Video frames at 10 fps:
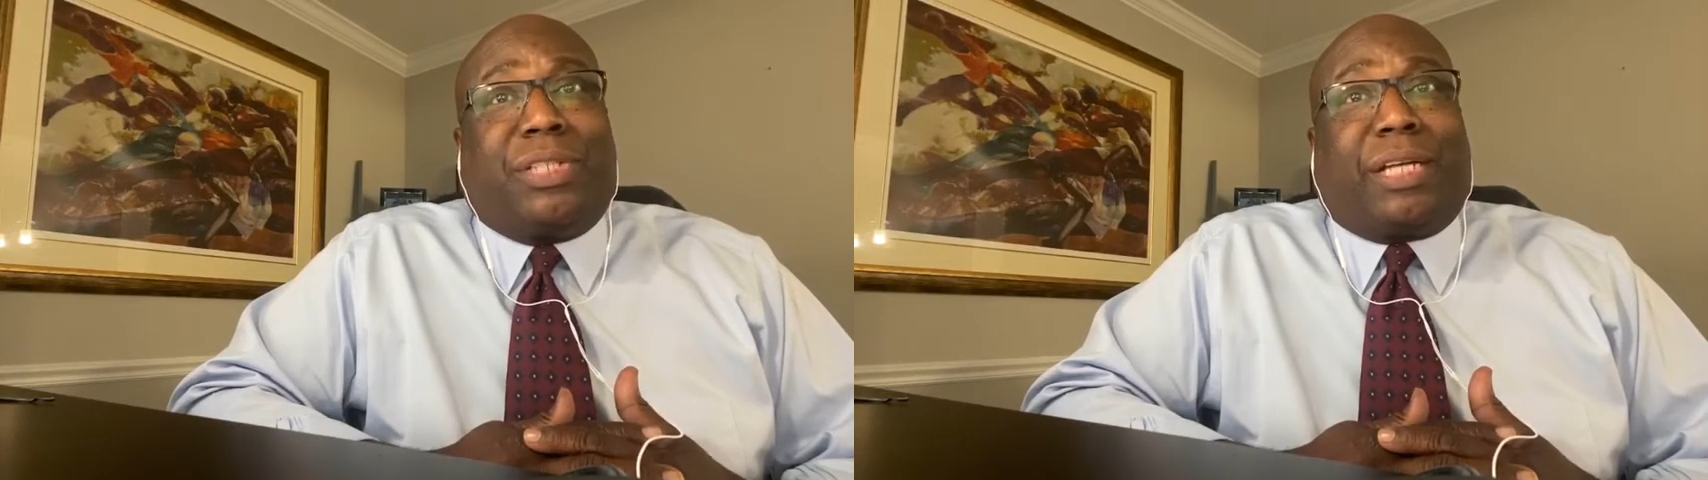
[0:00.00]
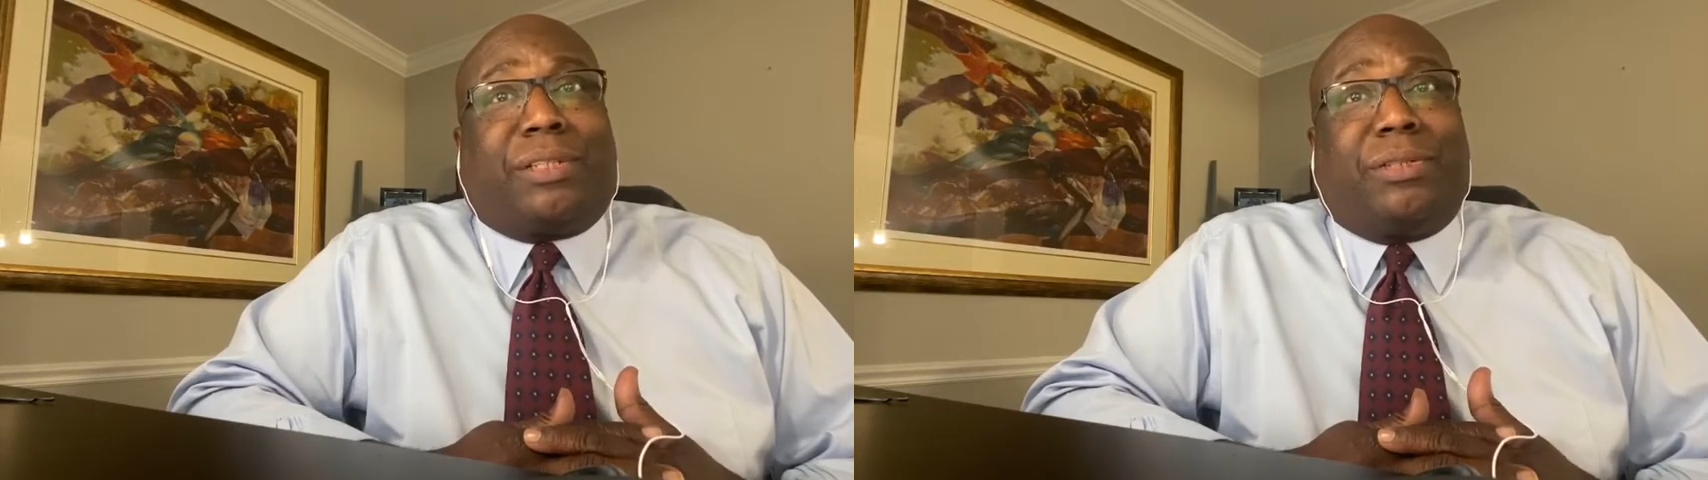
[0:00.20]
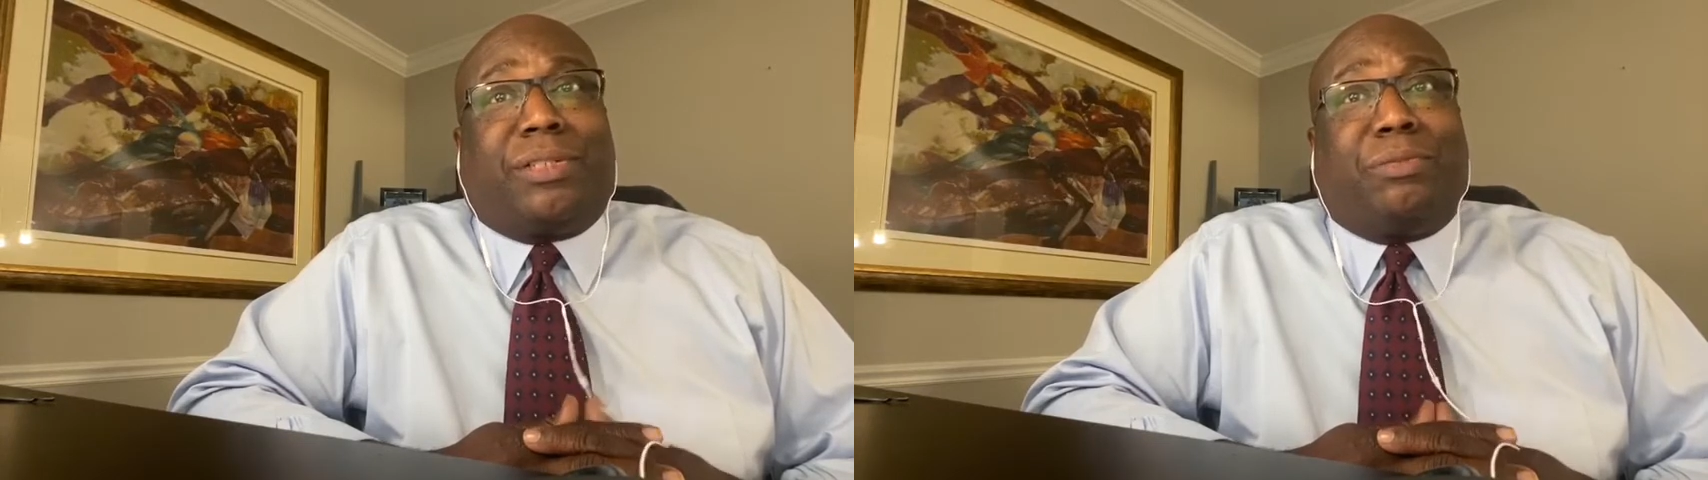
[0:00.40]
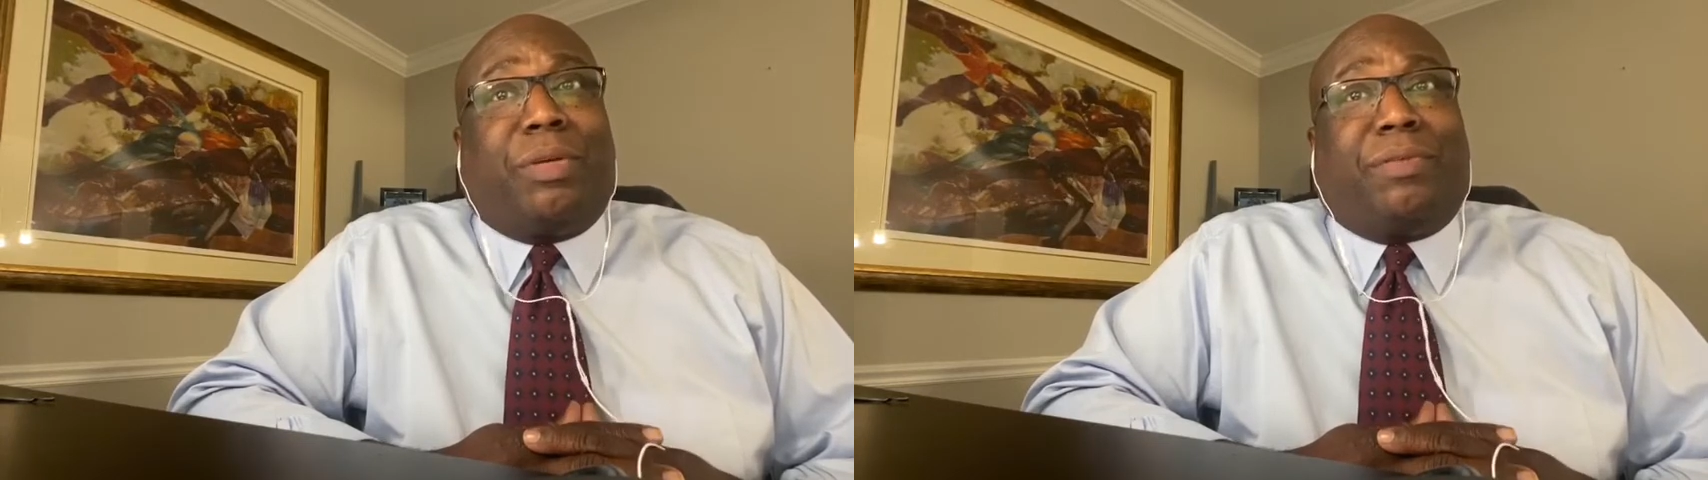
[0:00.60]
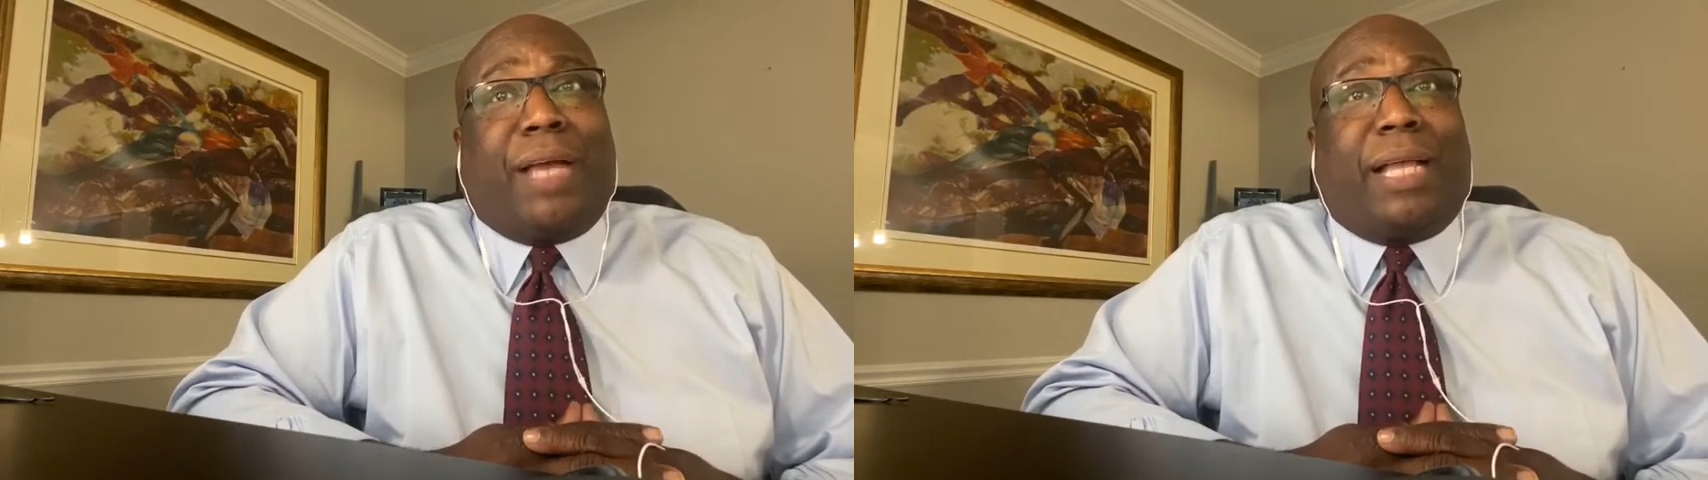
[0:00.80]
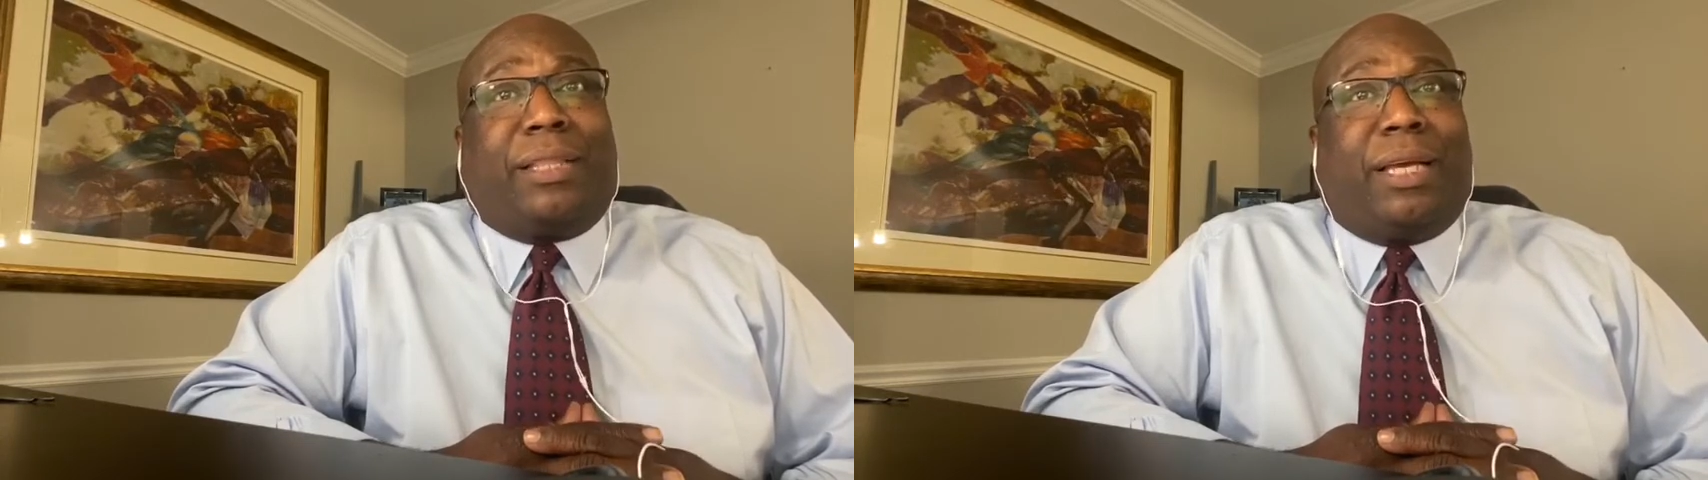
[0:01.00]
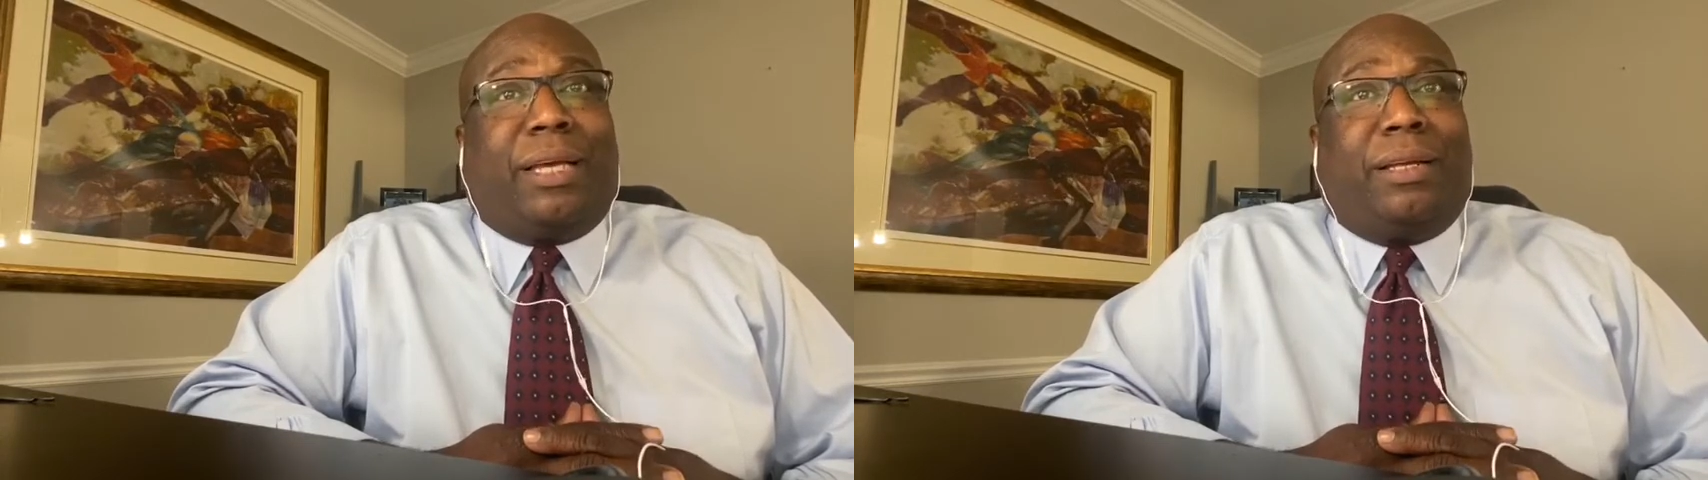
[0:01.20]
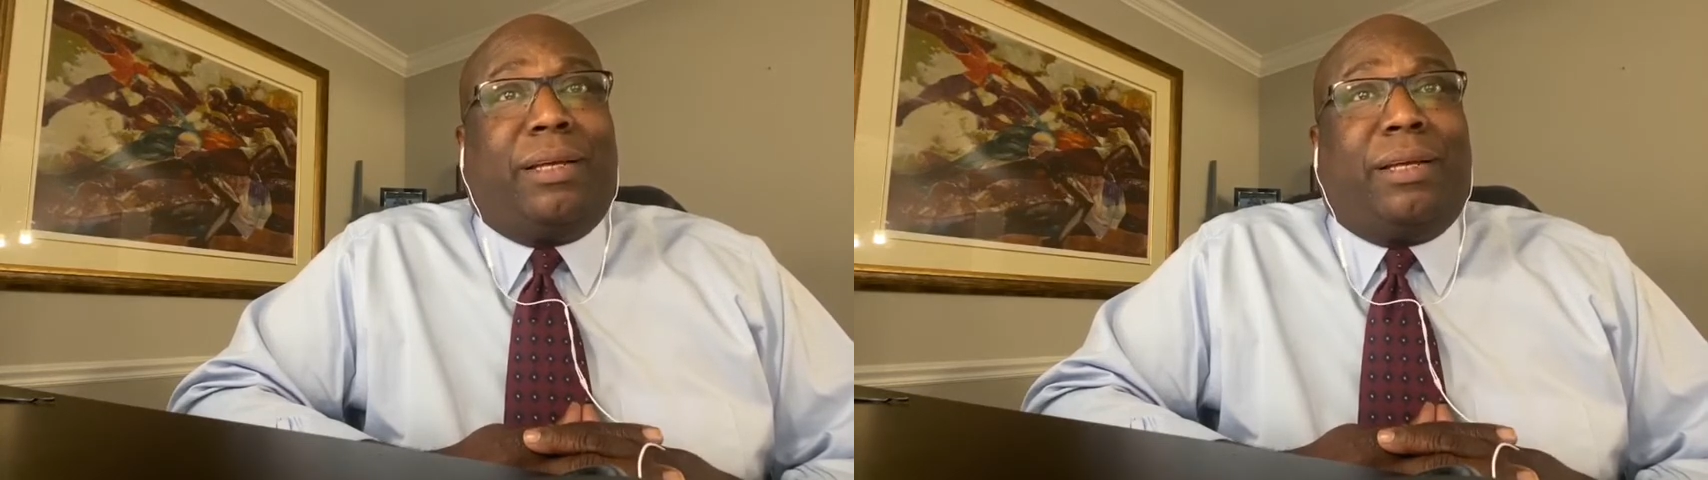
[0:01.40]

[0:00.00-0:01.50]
sectors, and we've got that.